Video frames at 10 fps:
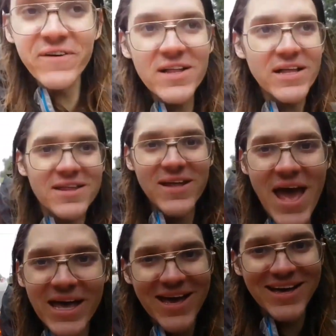feeling it
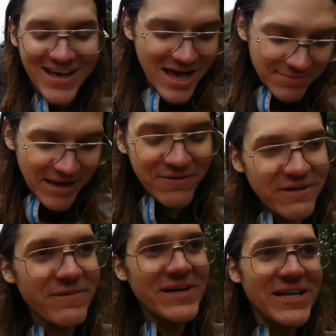today. I'm
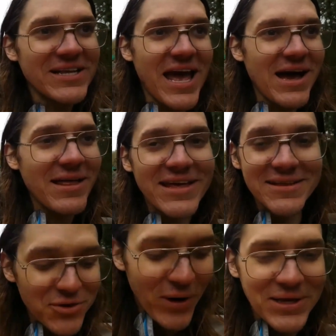definitely feeling it today. I think
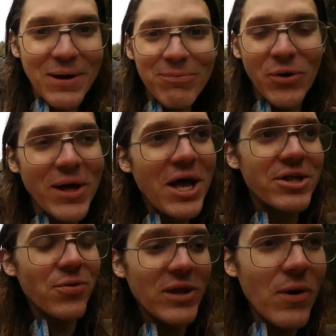the twenty-one,
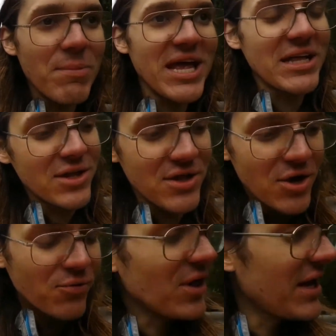the twenty-one bananas
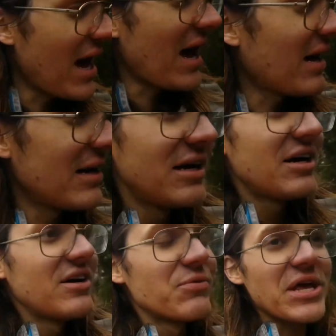really, uh,
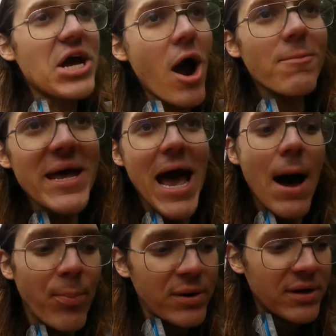really carved me
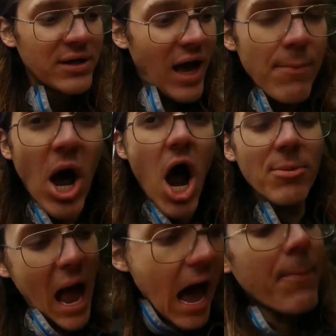up. I'm
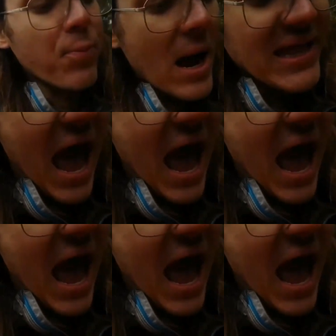carved up right